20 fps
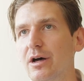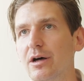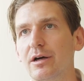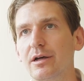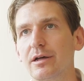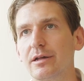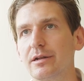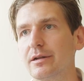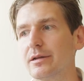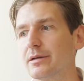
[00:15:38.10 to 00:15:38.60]

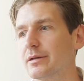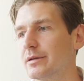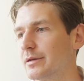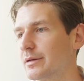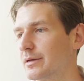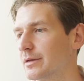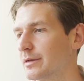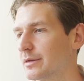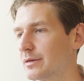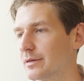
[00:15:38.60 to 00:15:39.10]
on
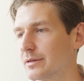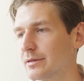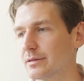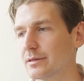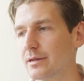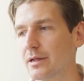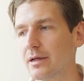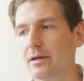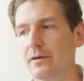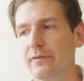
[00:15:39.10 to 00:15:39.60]

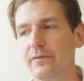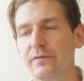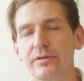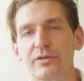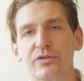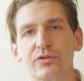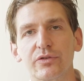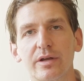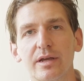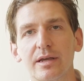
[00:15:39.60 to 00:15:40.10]

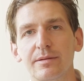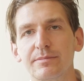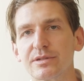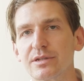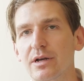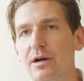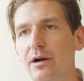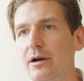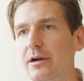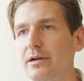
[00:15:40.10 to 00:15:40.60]
love,
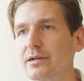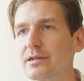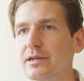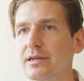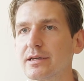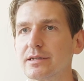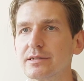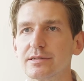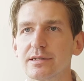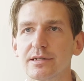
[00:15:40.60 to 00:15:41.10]
dreams, art,
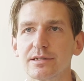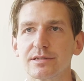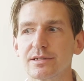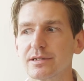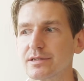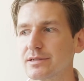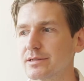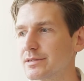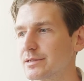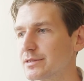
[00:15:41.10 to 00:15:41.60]

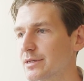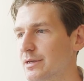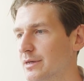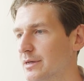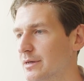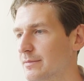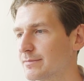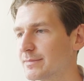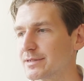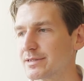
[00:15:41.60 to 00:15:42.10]
existence,
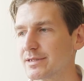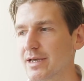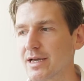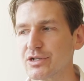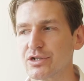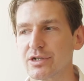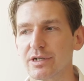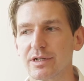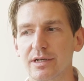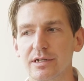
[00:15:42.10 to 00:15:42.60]

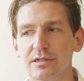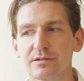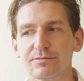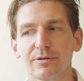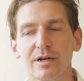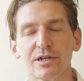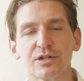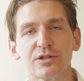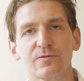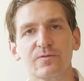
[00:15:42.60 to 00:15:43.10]
possession,
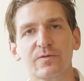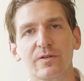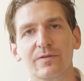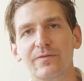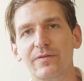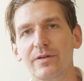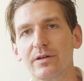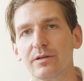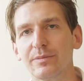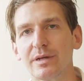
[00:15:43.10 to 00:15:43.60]
expression,
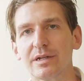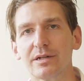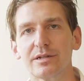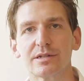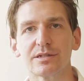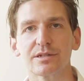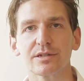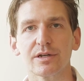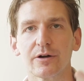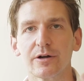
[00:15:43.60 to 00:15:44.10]
fulfillment,
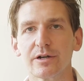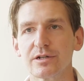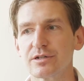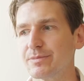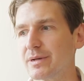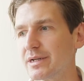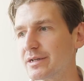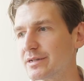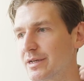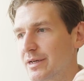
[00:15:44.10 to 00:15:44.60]

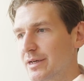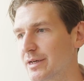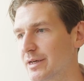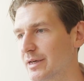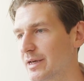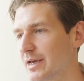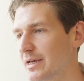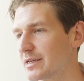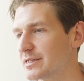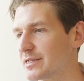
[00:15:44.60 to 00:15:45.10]
discouragement,
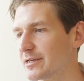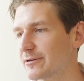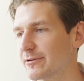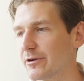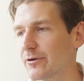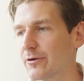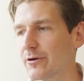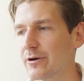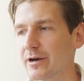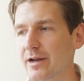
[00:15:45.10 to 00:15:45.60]

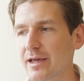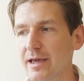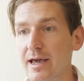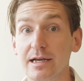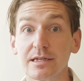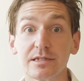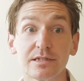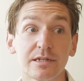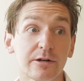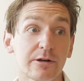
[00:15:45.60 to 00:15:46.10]
interiority,
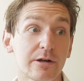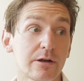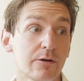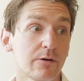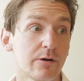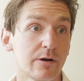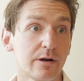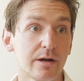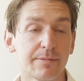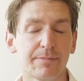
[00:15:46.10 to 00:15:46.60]

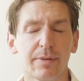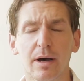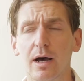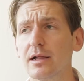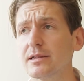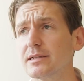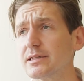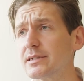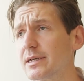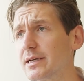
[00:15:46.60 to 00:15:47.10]
exteriority,
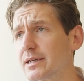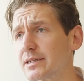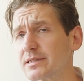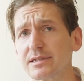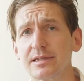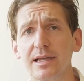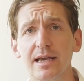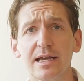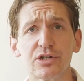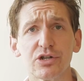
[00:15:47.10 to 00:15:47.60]
politics,
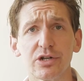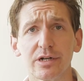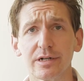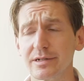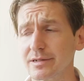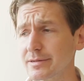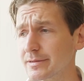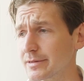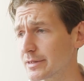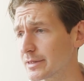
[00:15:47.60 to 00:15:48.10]

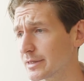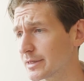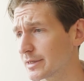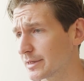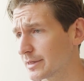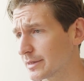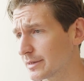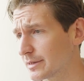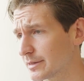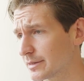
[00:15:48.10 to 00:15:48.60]
nature,
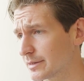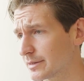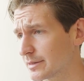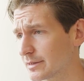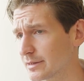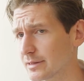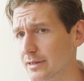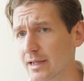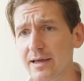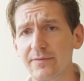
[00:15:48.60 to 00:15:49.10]

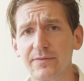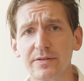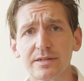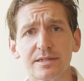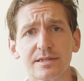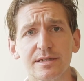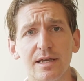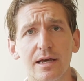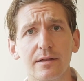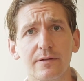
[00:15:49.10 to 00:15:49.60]
life
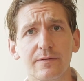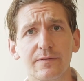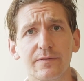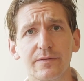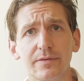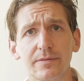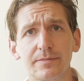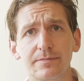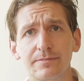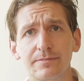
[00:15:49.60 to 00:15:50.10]
itself.